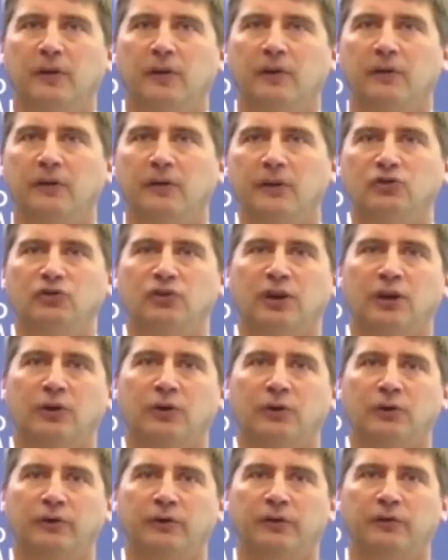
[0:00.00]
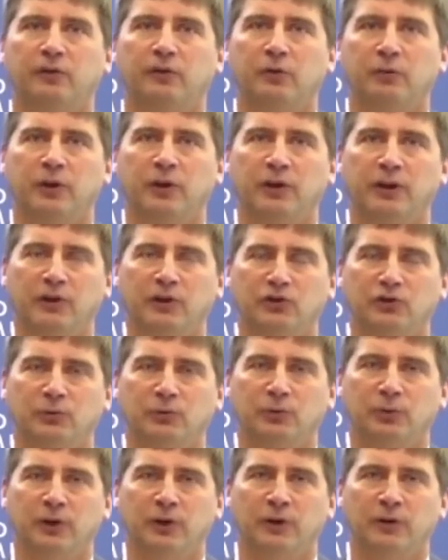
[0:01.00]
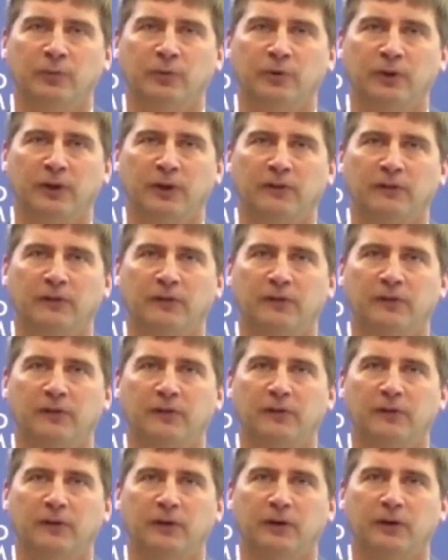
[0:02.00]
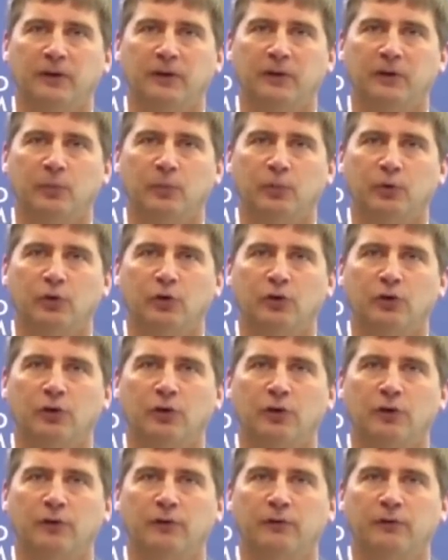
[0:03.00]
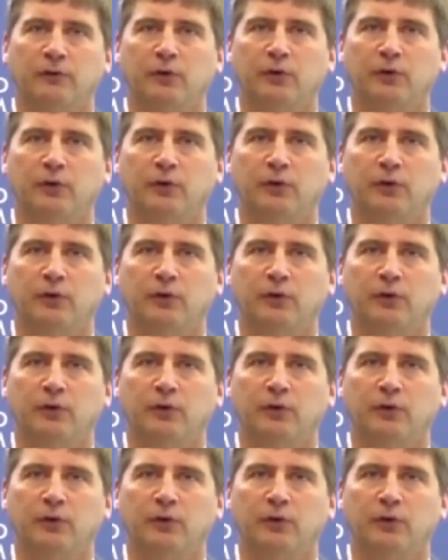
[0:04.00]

the channels of communication were not in place, uh, the protocols for